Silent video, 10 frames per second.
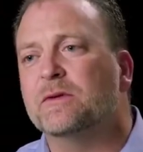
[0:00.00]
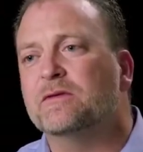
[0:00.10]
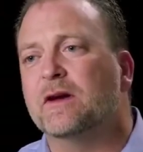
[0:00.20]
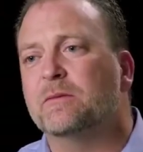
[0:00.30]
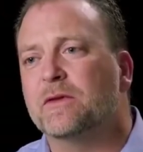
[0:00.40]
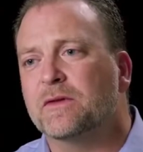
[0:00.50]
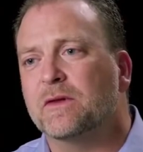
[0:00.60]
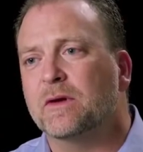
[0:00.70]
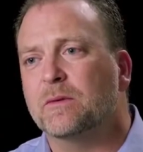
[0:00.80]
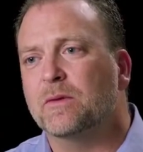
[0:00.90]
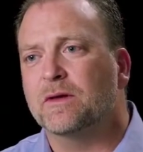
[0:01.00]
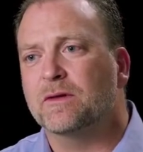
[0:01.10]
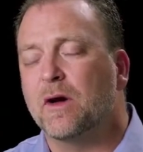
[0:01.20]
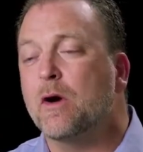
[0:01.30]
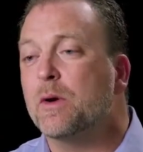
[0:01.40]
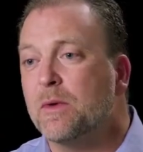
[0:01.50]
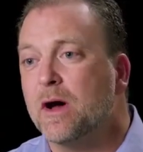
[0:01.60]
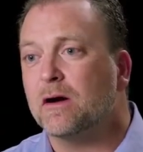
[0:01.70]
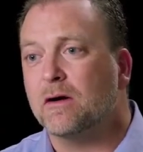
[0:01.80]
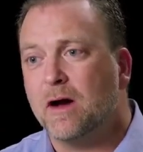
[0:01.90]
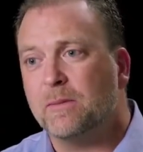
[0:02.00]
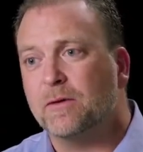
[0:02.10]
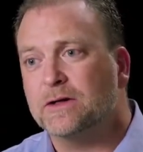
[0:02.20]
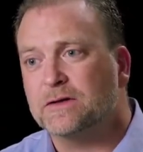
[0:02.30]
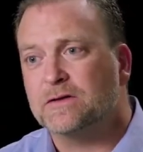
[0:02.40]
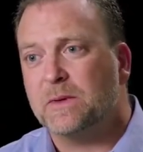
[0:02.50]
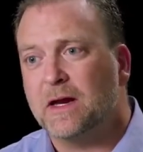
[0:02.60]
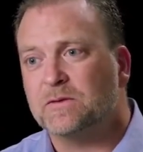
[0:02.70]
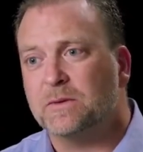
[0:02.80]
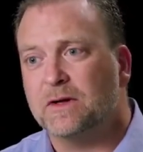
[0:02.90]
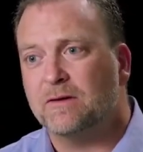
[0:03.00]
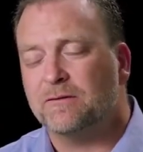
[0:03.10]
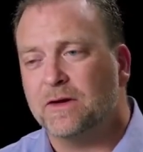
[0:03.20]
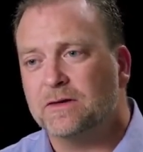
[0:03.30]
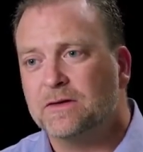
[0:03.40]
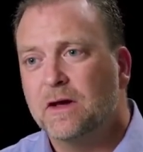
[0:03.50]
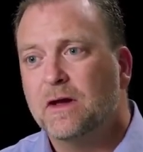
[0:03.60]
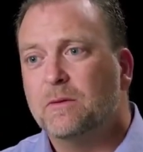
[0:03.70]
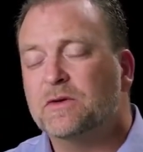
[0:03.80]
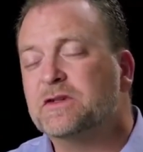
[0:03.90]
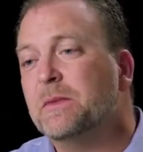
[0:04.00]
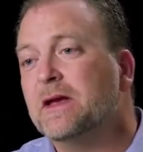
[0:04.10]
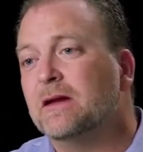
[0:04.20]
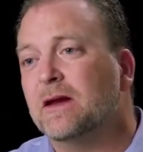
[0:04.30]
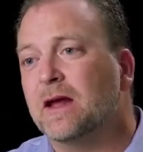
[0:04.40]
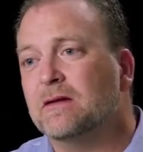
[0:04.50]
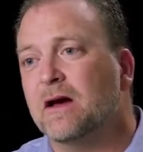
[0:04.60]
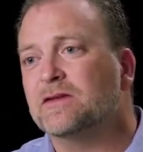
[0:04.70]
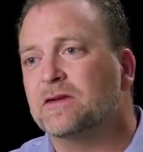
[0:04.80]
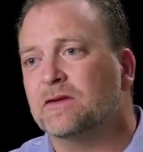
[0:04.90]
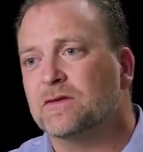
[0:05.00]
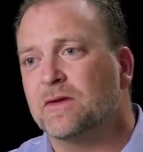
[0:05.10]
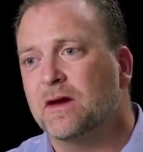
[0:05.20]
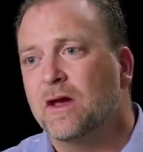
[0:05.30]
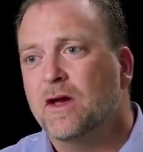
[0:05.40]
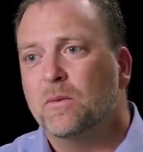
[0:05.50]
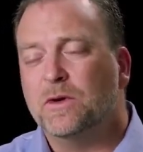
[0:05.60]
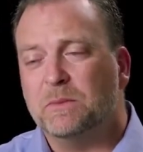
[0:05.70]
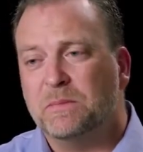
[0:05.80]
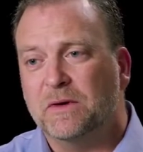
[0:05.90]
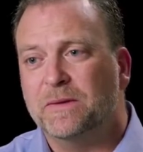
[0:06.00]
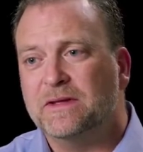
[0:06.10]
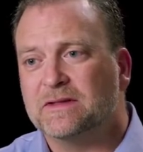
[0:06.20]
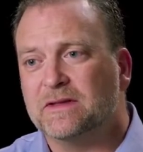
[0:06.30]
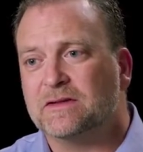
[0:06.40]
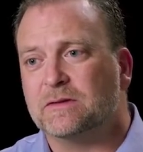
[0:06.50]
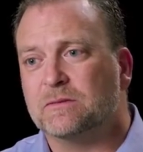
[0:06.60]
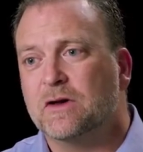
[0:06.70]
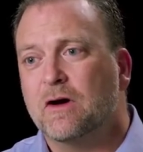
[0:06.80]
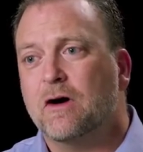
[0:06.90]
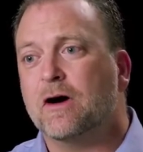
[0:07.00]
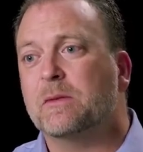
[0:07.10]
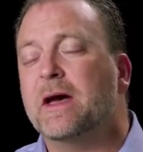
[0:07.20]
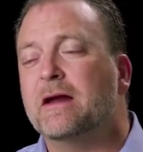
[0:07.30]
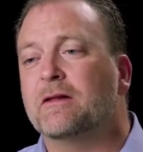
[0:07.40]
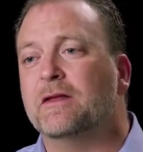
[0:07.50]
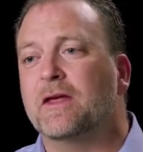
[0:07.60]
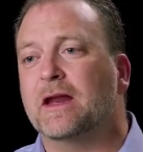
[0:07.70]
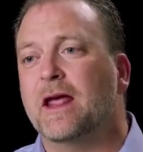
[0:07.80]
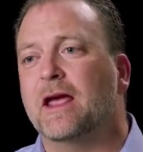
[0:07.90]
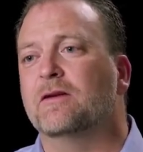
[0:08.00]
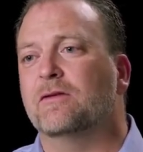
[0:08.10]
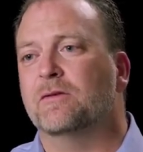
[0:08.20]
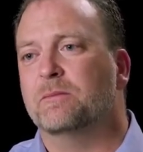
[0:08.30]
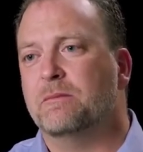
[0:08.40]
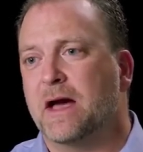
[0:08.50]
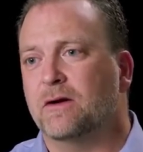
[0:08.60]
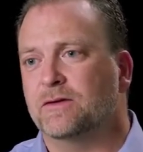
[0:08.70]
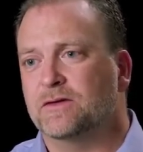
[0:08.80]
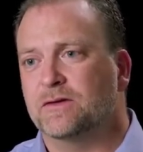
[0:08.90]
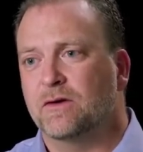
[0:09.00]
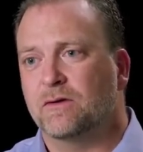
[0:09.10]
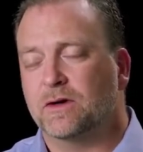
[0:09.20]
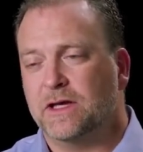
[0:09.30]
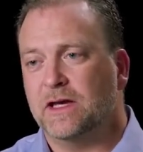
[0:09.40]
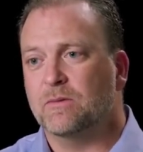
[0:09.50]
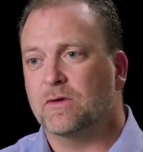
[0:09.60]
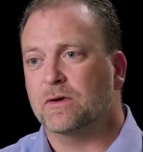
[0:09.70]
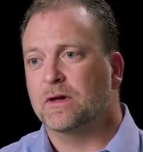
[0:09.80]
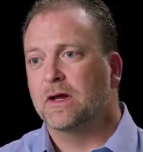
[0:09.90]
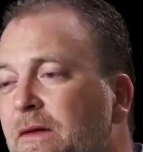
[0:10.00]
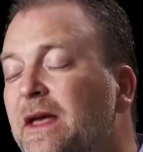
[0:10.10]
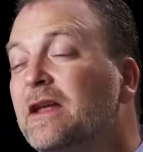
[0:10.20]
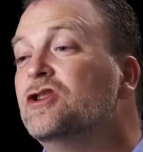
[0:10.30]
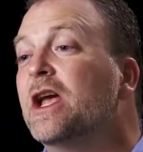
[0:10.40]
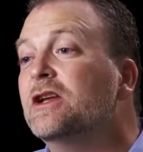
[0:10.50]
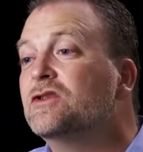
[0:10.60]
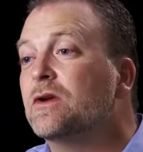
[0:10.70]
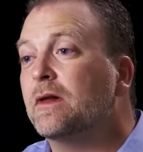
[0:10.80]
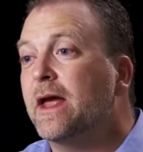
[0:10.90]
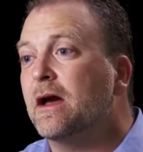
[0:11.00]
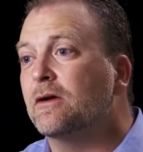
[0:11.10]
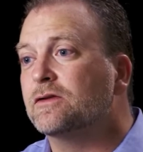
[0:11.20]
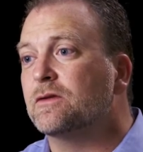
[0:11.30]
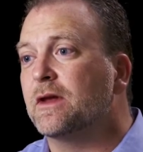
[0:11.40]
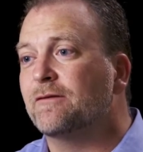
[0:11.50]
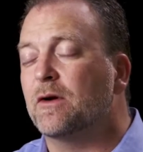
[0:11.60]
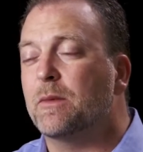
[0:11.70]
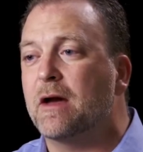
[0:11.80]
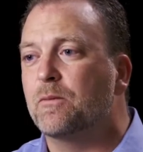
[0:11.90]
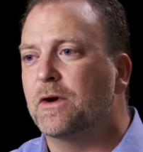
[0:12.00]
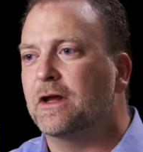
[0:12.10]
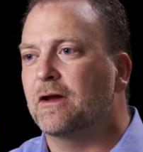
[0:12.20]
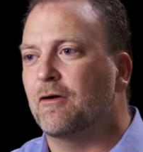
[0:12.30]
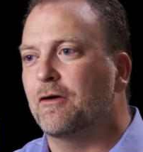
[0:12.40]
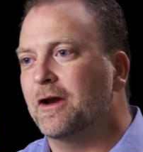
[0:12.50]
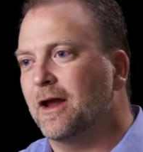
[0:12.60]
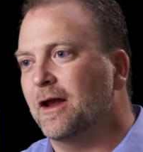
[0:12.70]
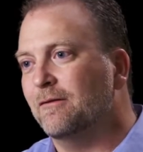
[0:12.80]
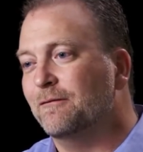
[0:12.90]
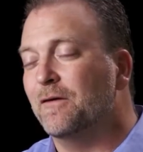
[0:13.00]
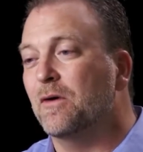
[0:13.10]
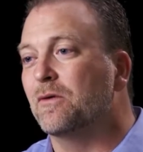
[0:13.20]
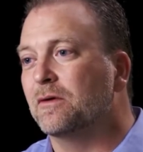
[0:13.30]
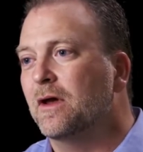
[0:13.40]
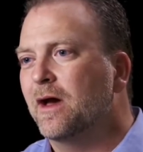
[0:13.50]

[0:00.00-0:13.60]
that we've done with OMI, or Operations Management Interface, was to make it agnostic so that when you build these systems, automatically they can handle mouse or keyboard. They can change their layout so that if I'm outputting it on a phone,